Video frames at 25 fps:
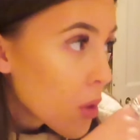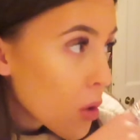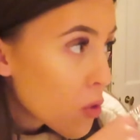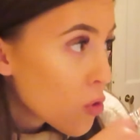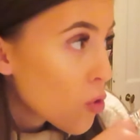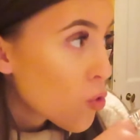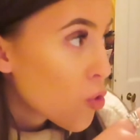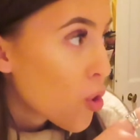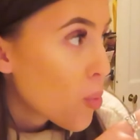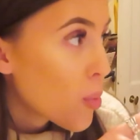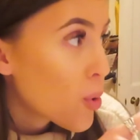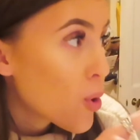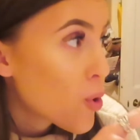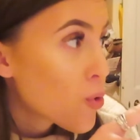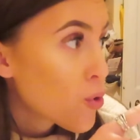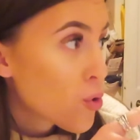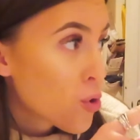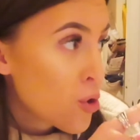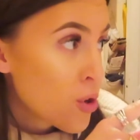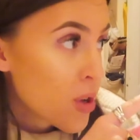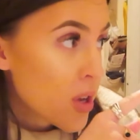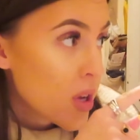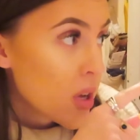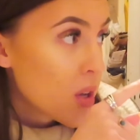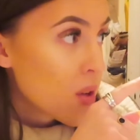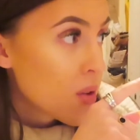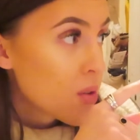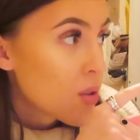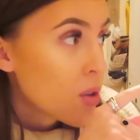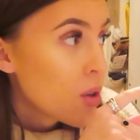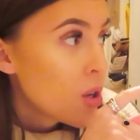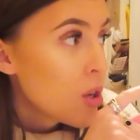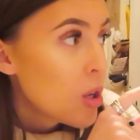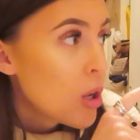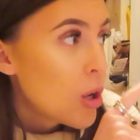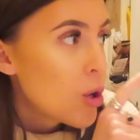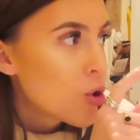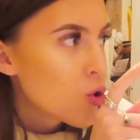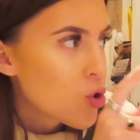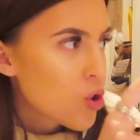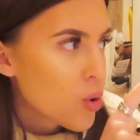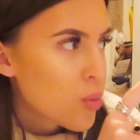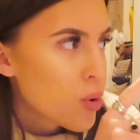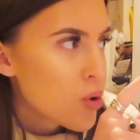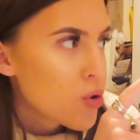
The Domino's cookies too, though,